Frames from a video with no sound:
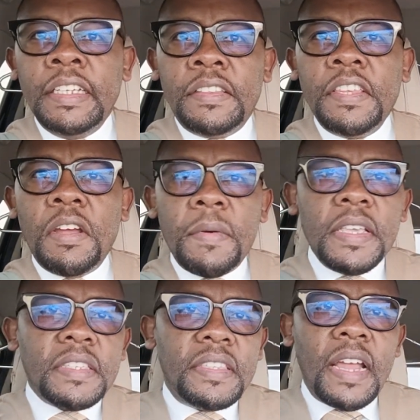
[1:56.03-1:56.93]

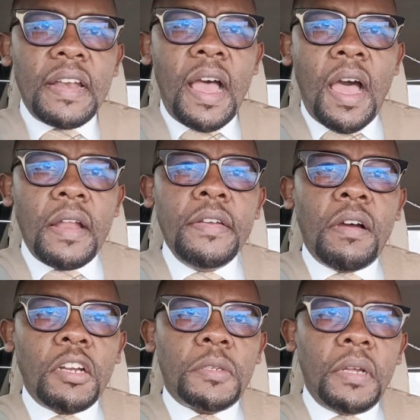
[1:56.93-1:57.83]
theories that are
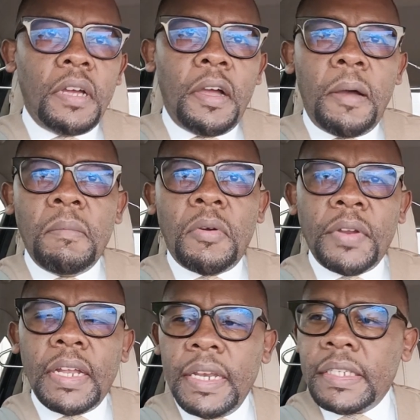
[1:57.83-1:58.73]
not
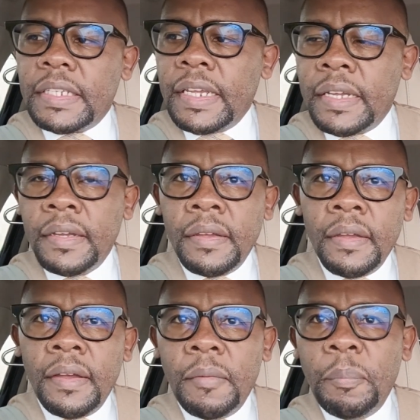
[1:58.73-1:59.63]
realistic,
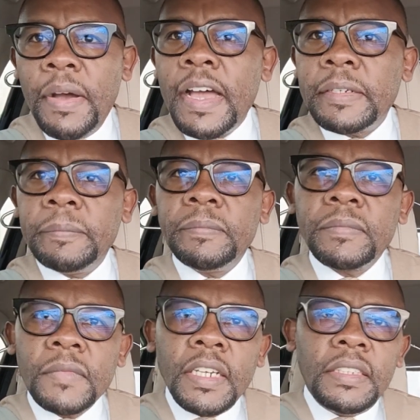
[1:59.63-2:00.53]
but
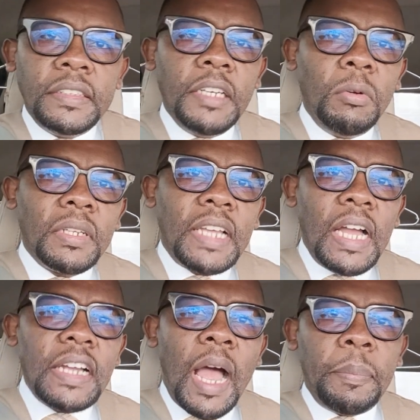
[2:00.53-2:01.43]
they will
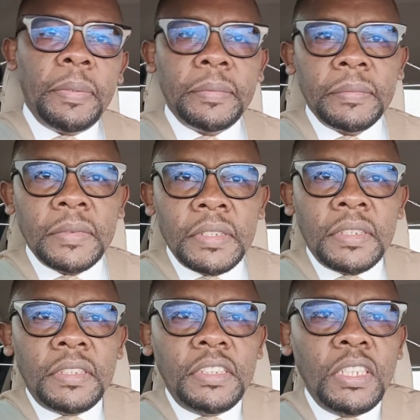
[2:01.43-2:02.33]
gang up,
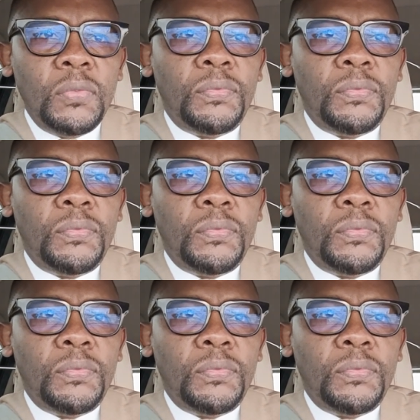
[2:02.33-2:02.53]
they'll